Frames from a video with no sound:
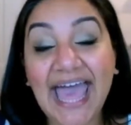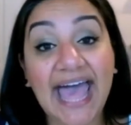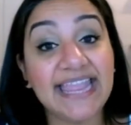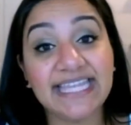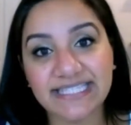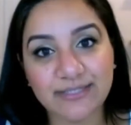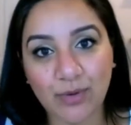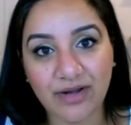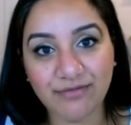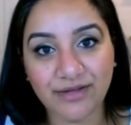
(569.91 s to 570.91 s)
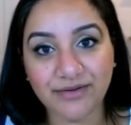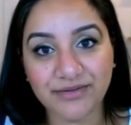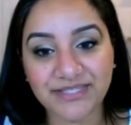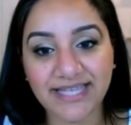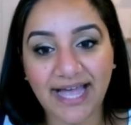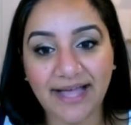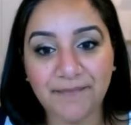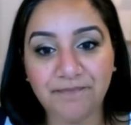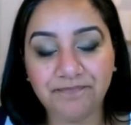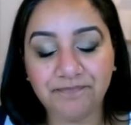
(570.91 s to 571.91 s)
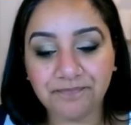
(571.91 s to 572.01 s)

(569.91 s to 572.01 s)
And this is one of those. And